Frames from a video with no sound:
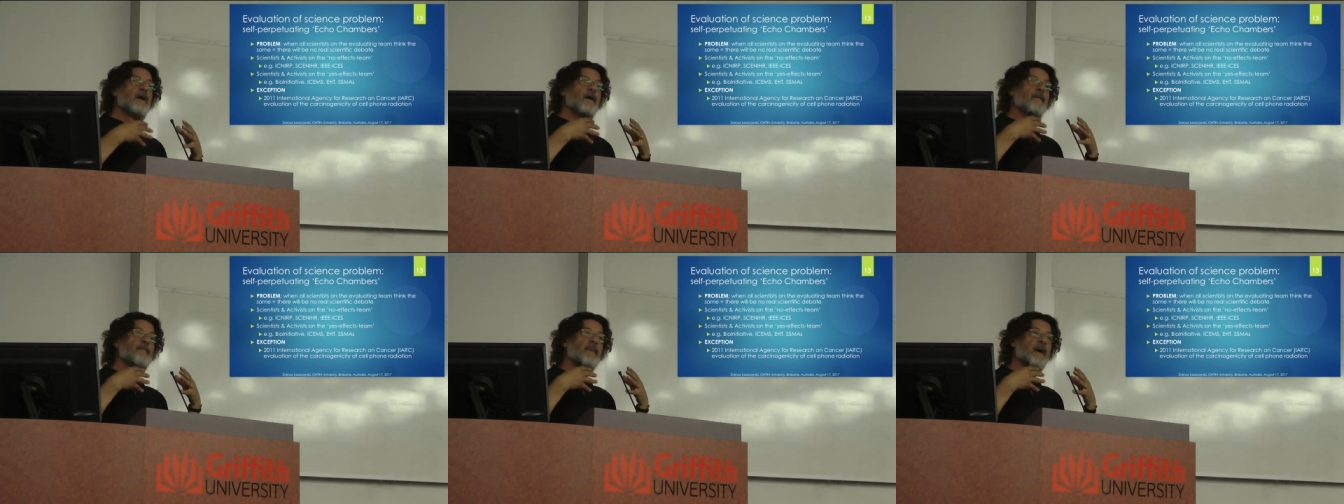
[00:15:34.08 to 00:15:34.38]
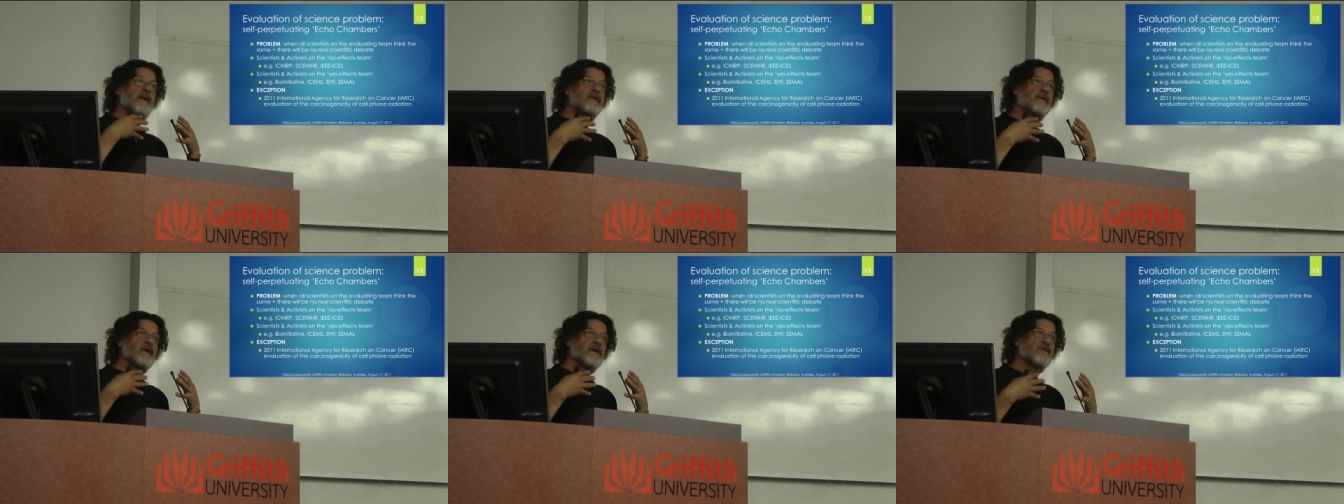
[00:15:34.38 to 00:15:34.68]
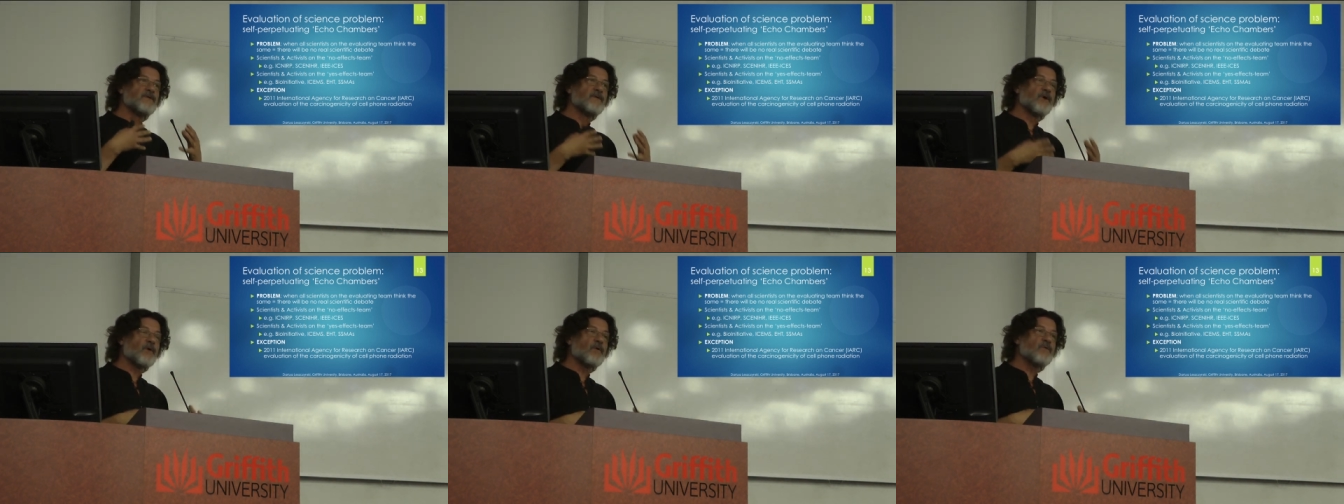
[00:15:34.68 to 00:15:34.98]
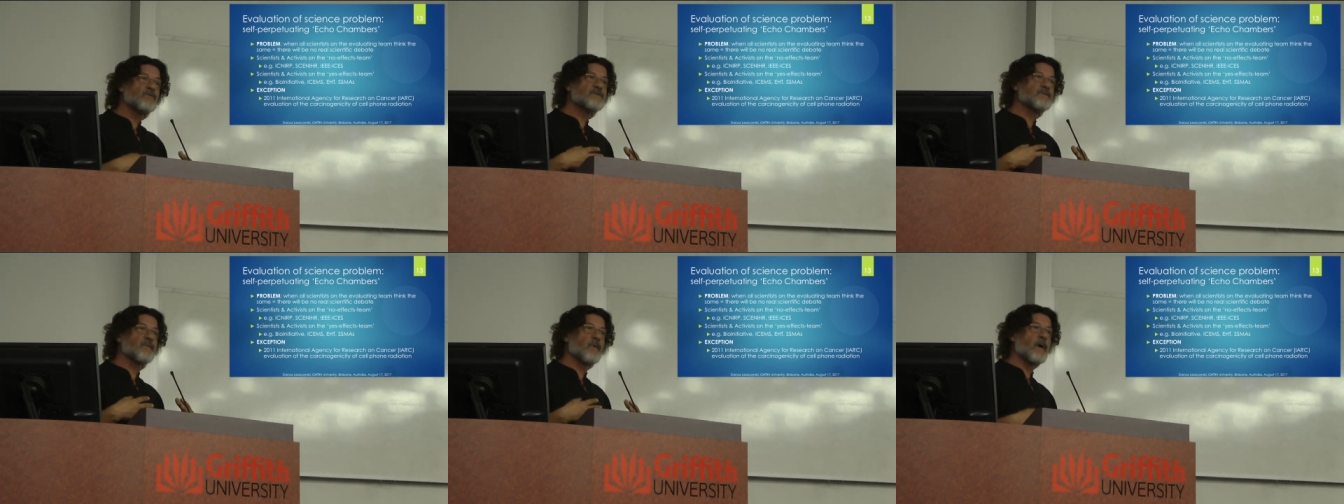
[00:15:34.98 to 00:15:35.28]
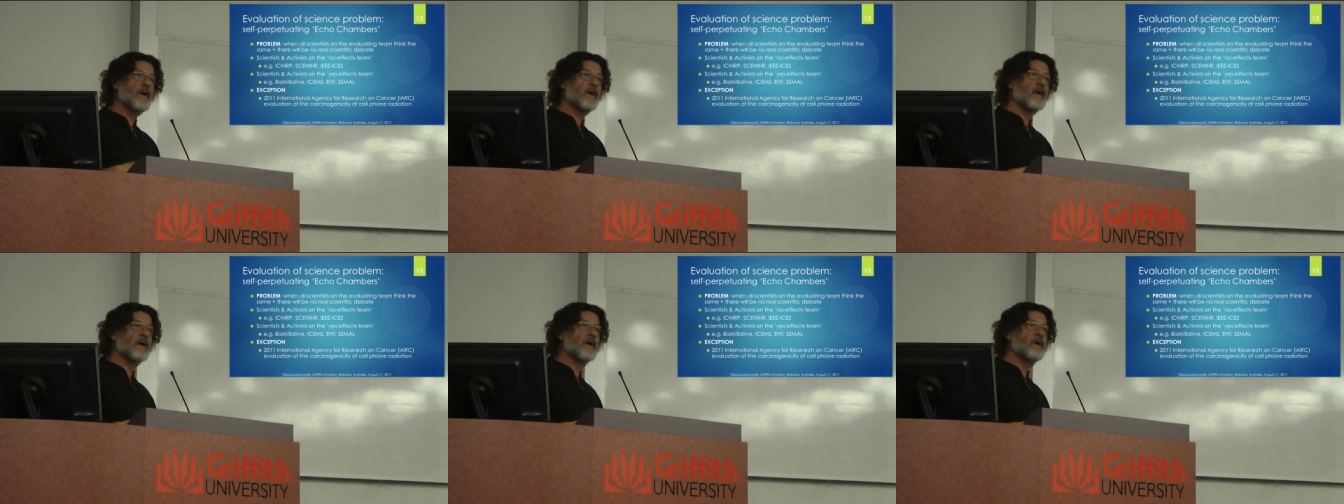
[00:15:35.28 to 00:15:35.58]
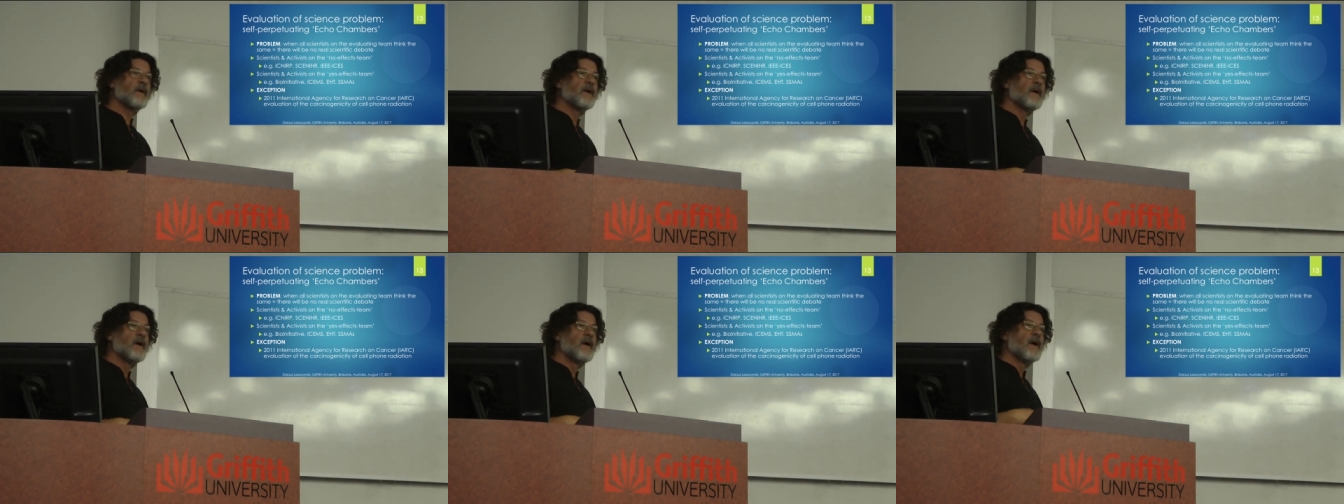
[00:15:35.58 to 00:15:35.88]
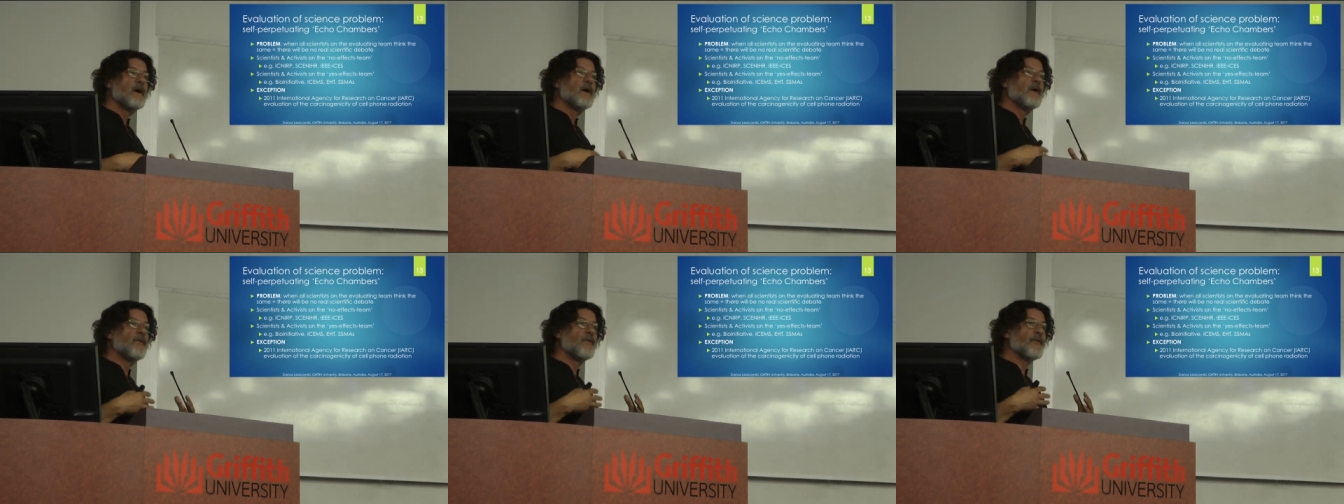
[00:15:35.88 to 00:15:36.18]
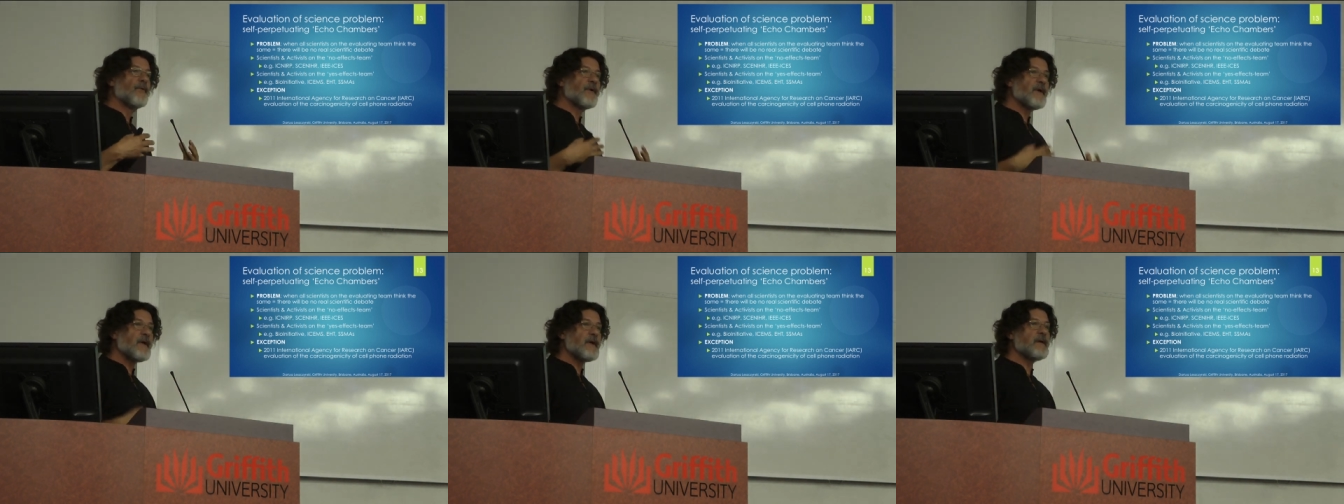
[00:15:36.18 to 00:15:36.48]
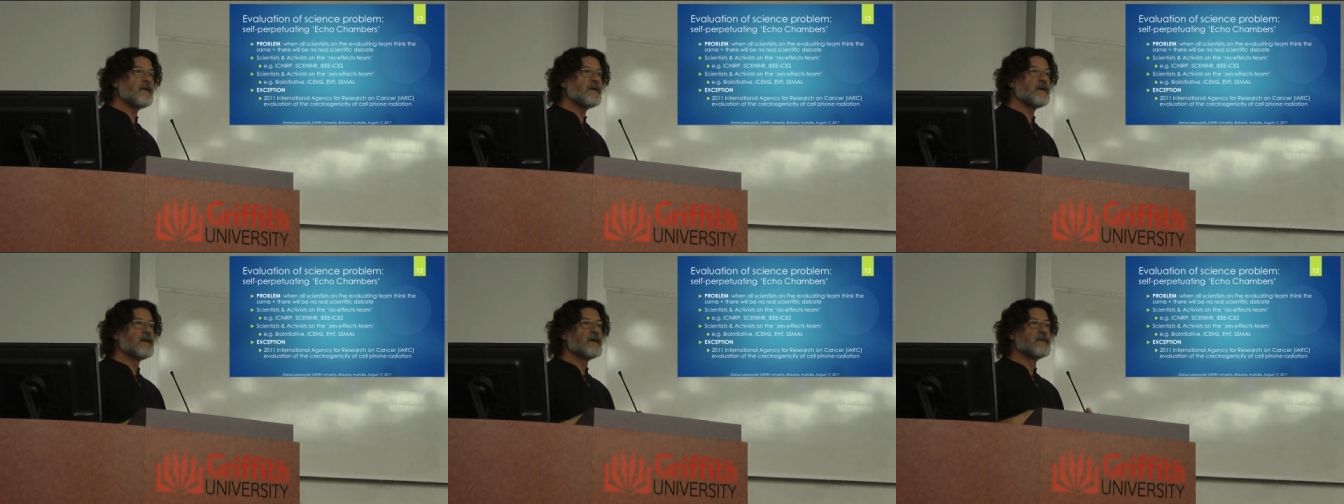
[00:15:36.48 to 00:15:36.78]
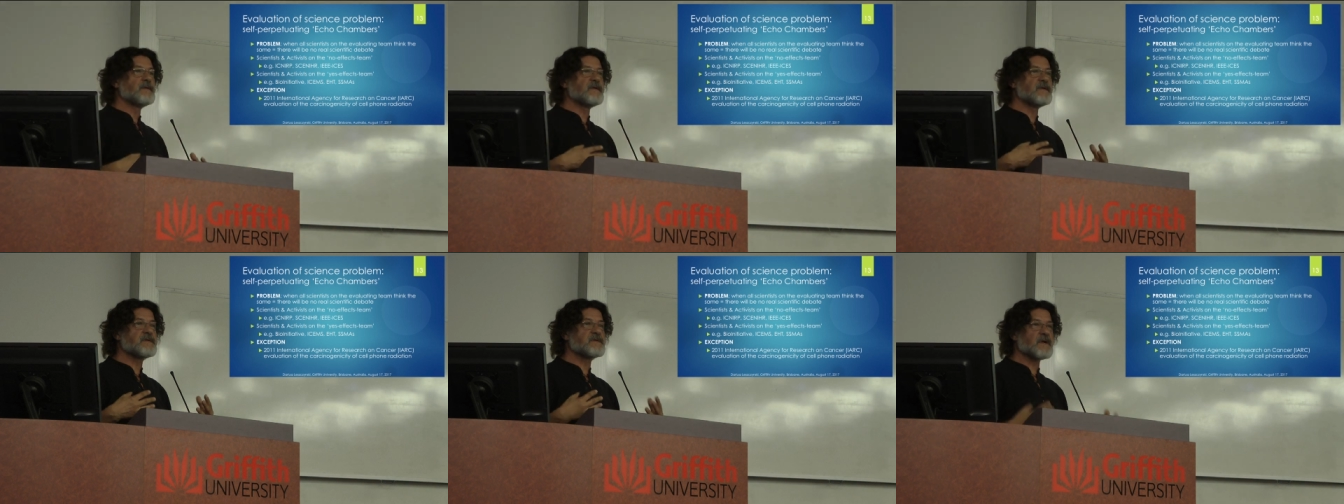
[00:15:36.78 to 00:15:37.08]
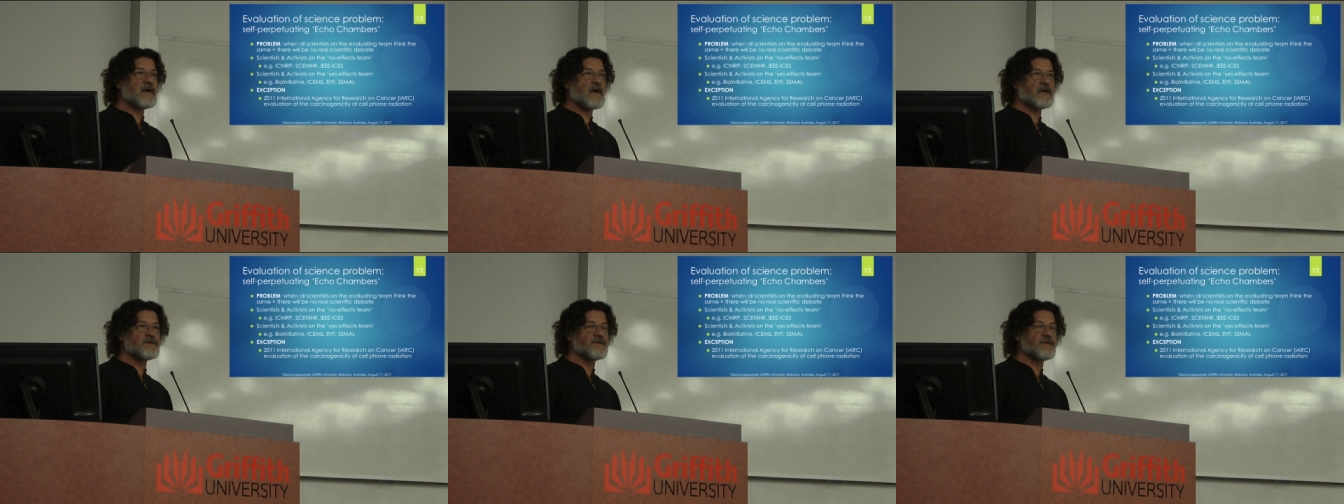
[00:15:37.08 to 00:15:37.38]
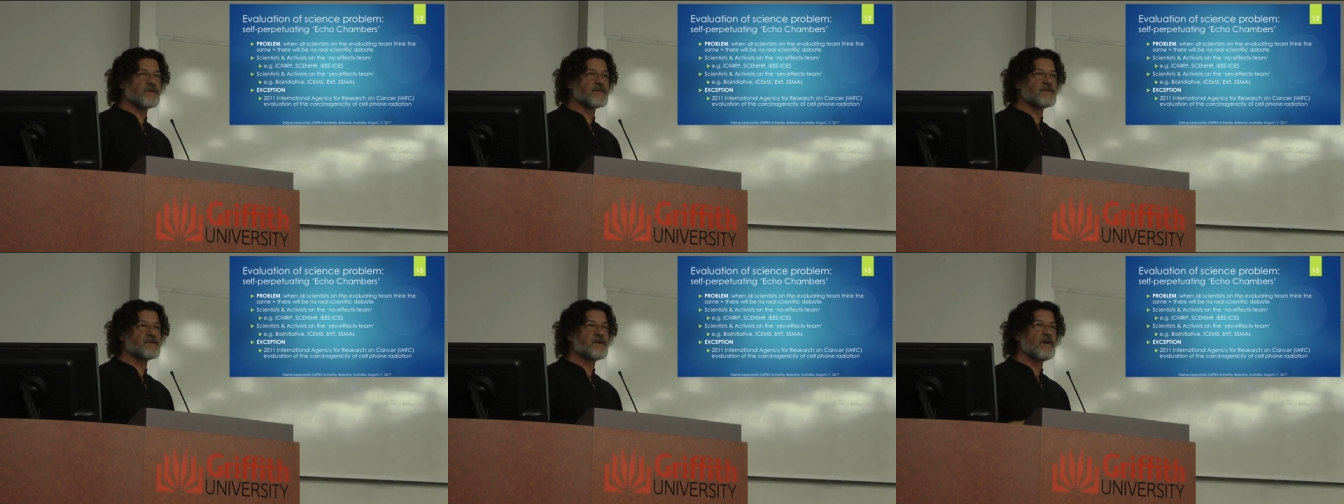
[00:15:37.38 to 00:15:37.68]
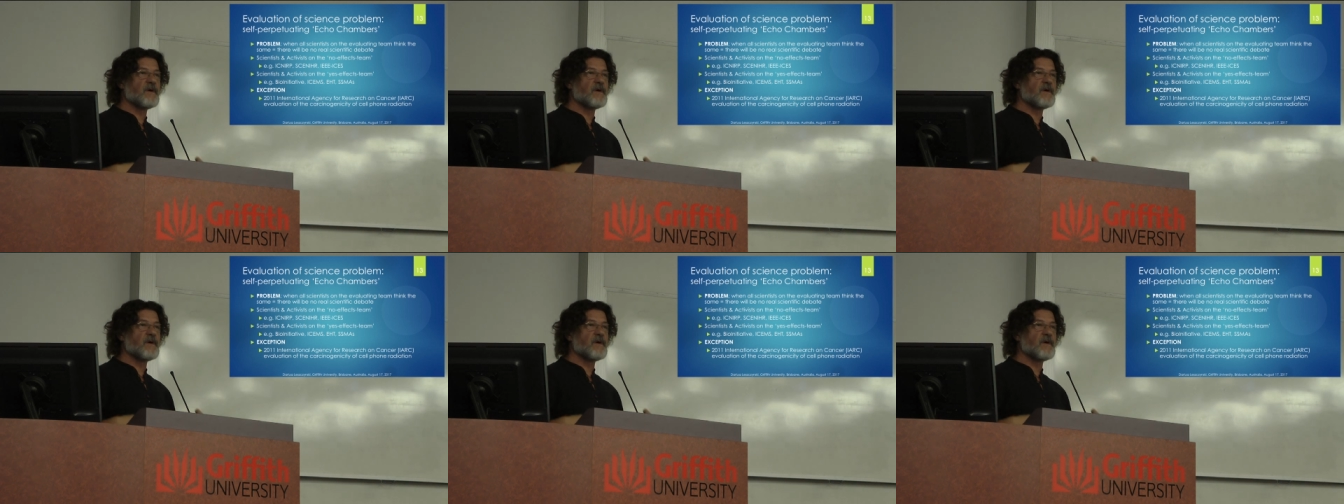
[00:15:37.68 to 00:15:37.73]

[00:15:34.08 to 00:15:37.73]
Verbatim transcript: But those were real discussions